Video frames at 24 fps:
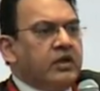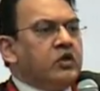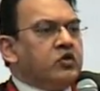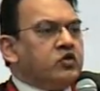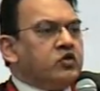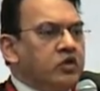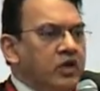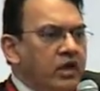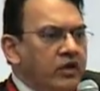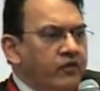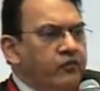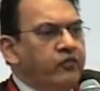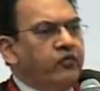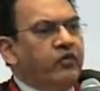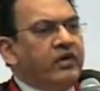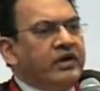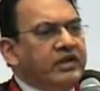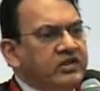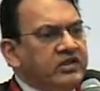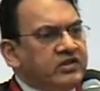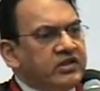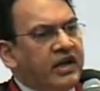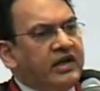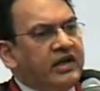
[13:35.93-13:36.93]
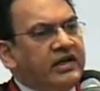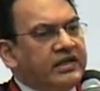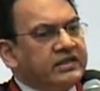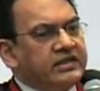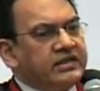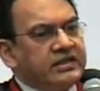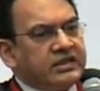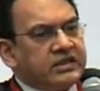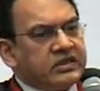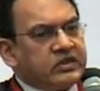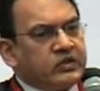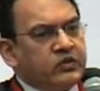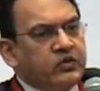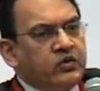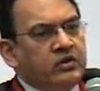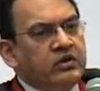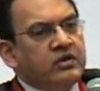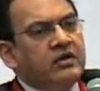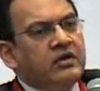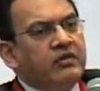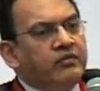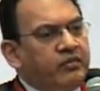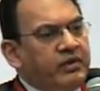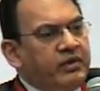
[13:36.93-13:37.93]
So if one child has in
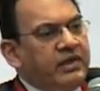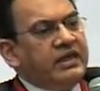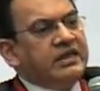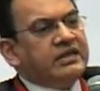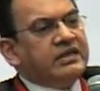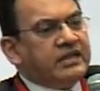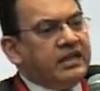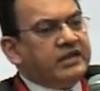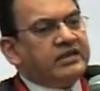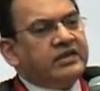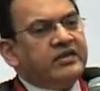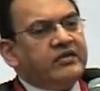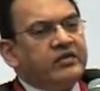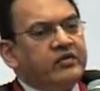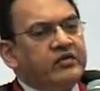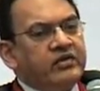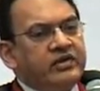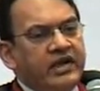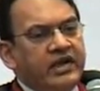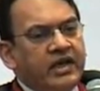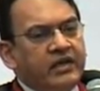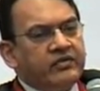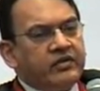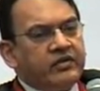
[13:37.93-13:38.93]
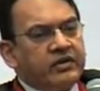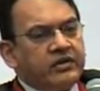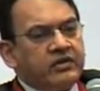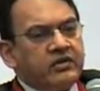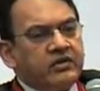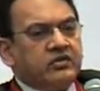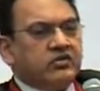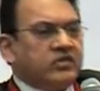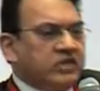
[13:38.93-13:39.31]
school, please let everyone have it.